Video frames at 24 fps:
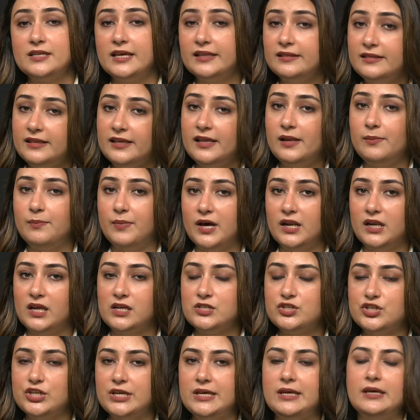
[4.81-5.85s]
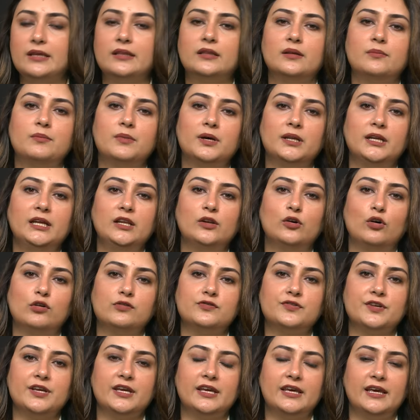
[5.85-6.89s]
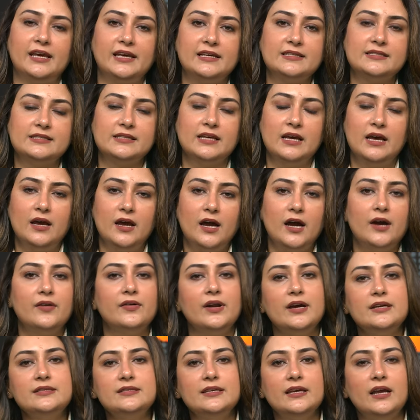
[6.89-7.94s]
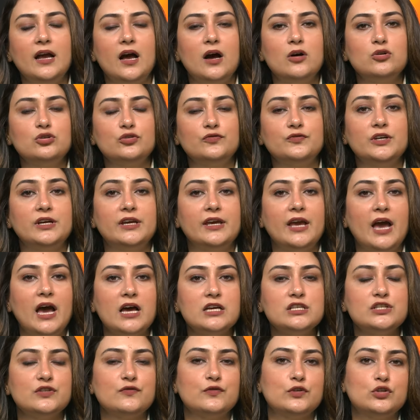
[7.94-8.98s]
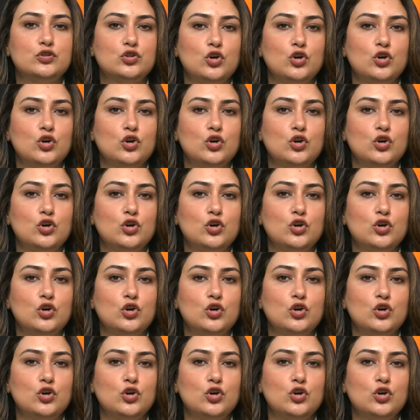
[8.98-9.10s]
Senthil Balaji in the money laundering case arising out of the cash for